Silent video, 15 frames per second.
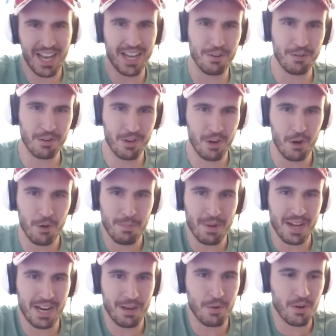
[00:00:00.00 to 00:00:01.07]
I don't know,
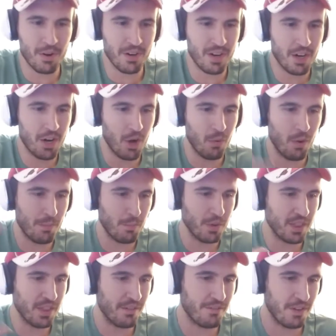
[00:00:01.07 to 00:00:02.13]
but I'm gonna go up
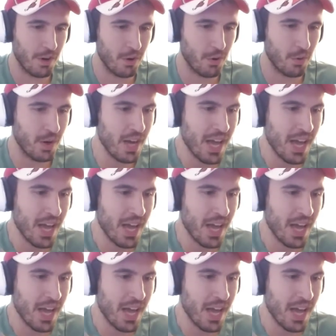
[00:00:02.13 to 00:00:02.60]
with the flow,